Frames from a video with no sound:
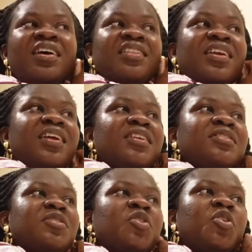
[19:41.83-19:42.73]
then I need
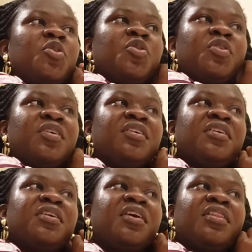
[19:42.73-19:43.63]
to go
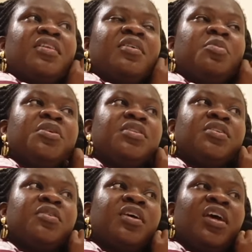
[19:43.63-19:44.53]
get the hubby
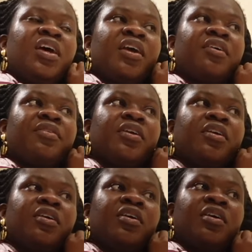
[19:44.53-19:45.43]
to get
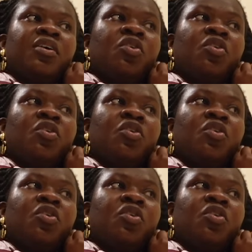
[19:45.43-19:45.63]
ready.